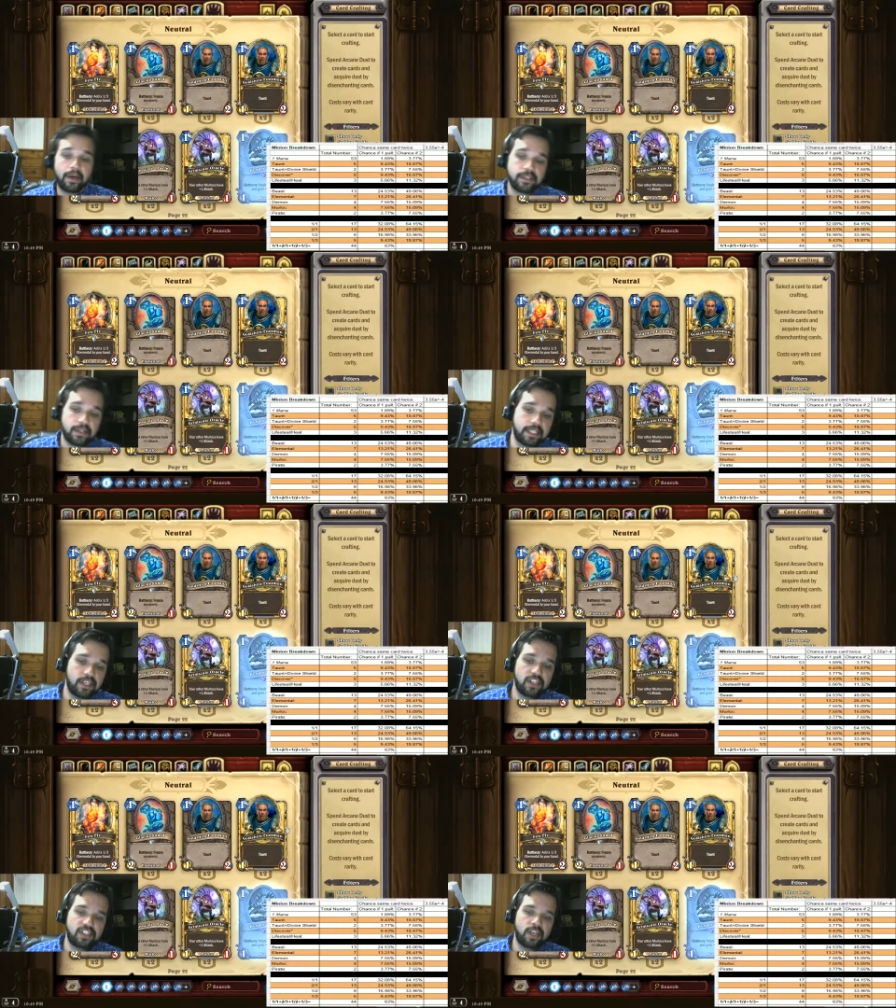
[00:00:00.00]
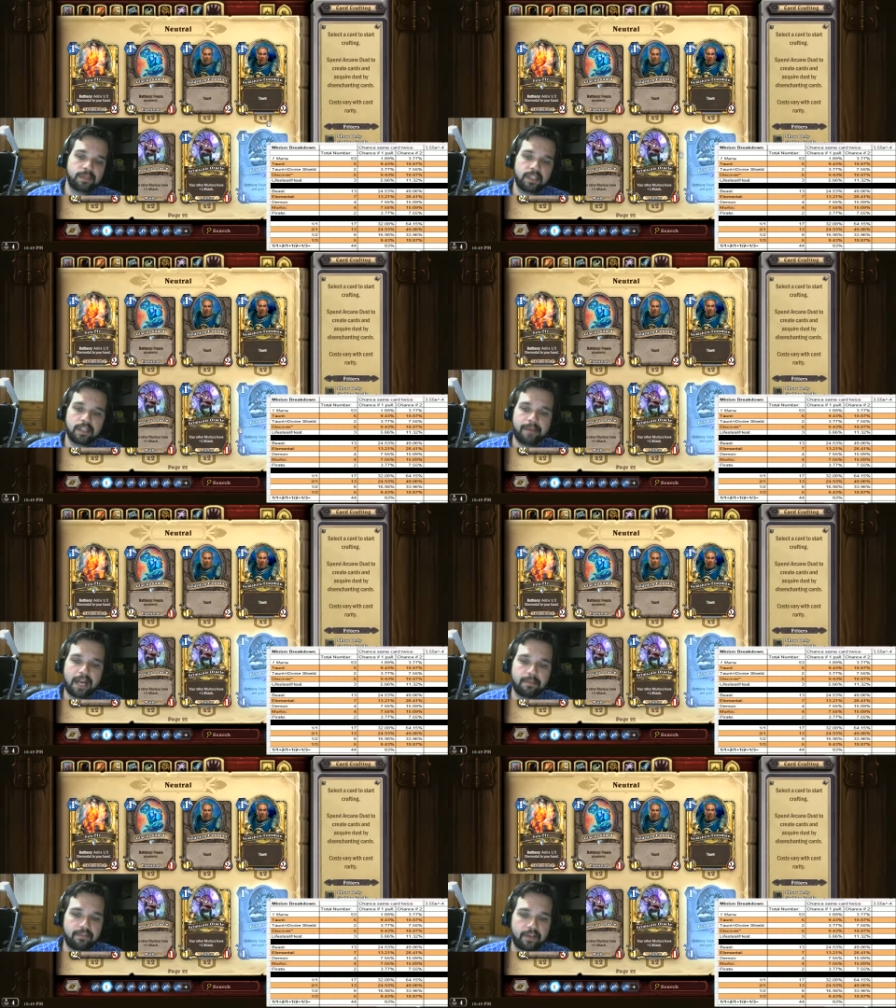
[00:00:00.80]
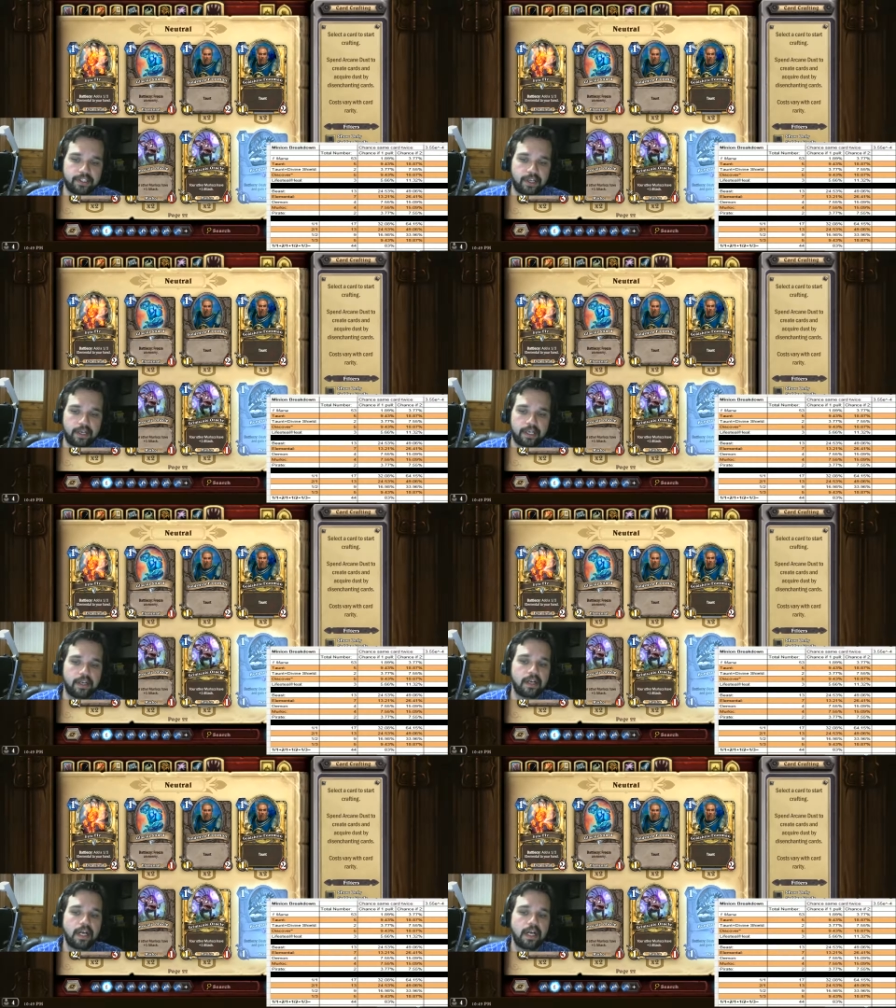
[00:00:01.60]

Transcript: So let's just jump to the bottom of our chart here.